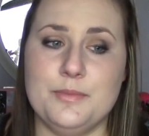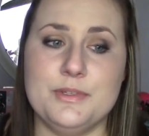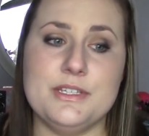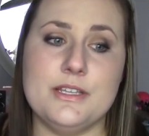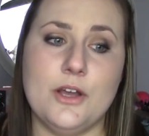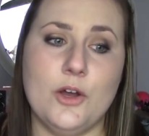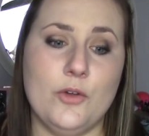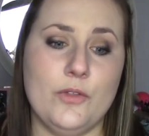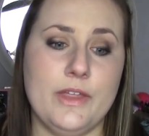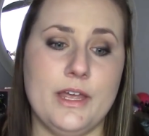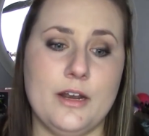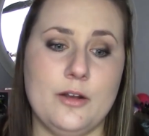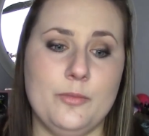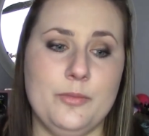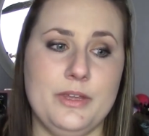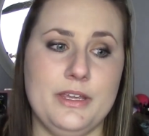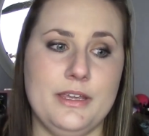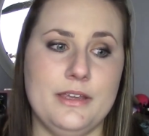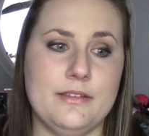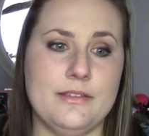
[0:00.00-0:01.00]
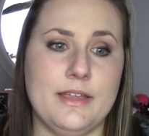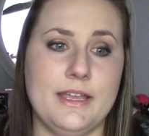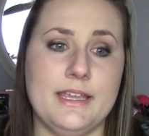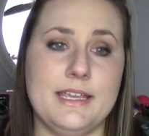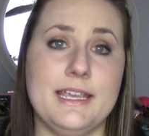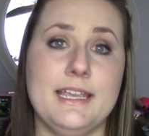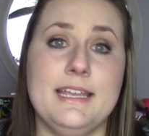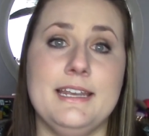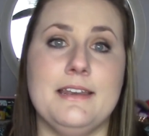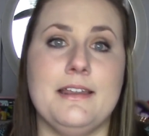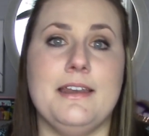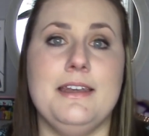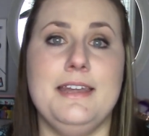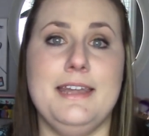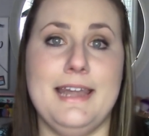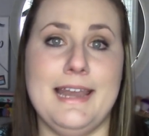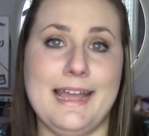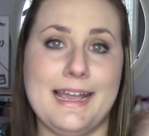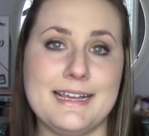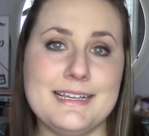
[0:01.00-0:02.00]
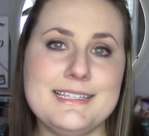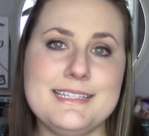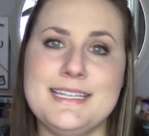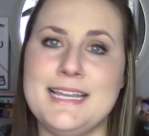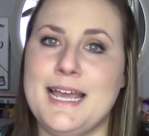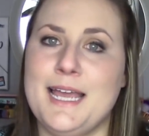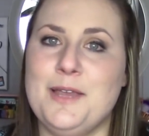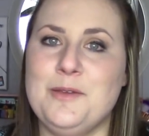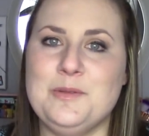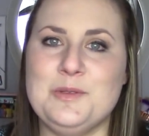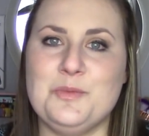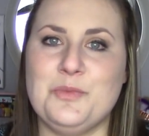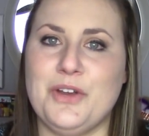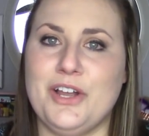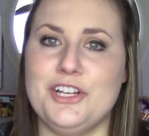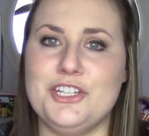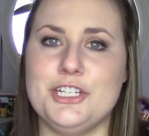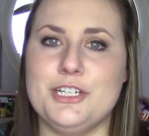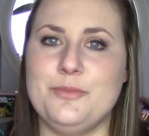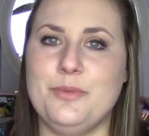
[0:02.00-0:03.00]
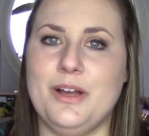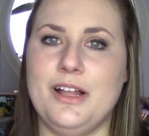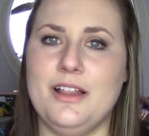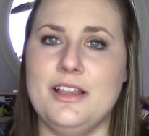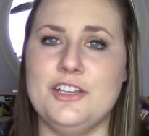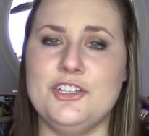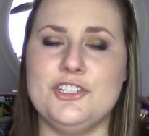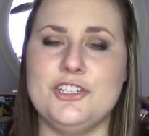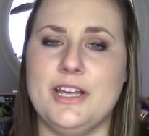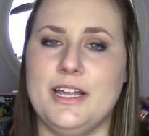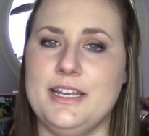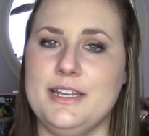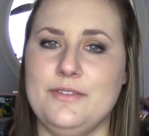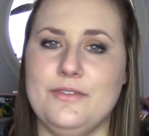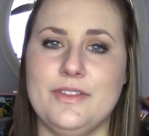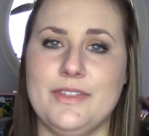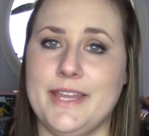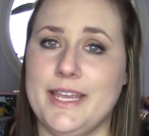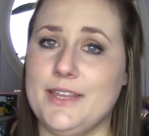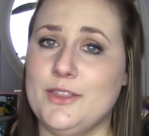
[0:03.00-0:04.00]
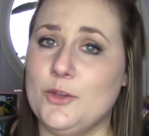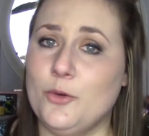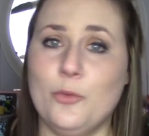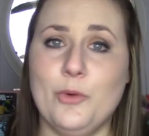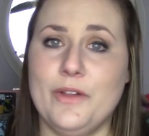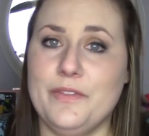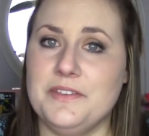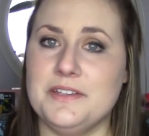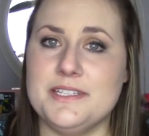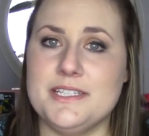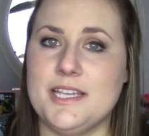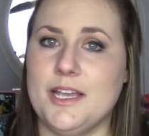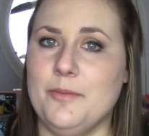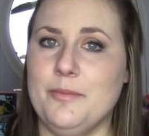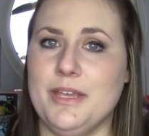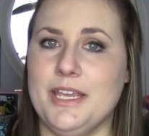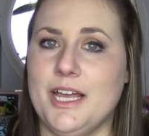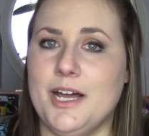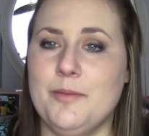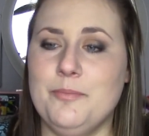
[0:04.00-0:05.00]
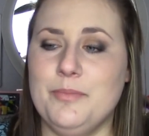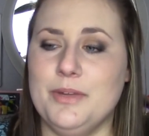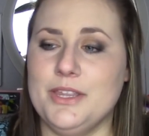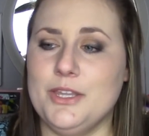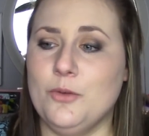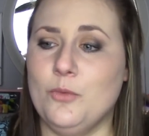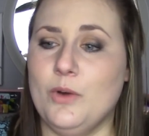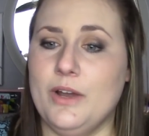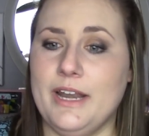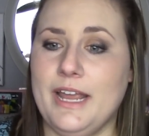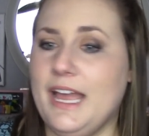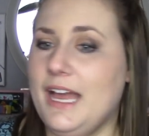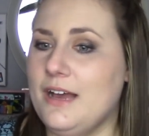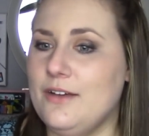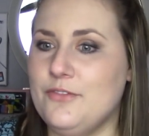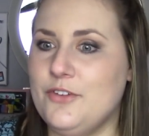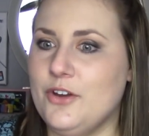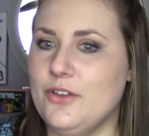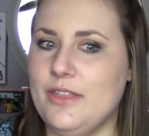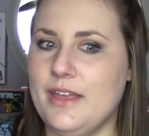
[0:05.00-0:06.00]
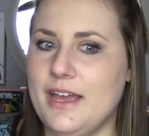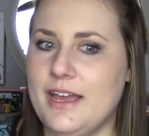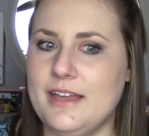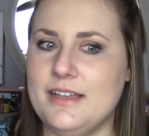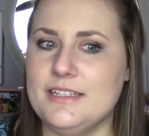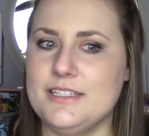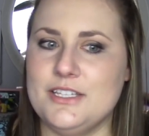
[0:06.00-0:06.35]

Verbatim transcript: So that'll be like in next time's project polish, not even like the one that's coming up, but the one after that.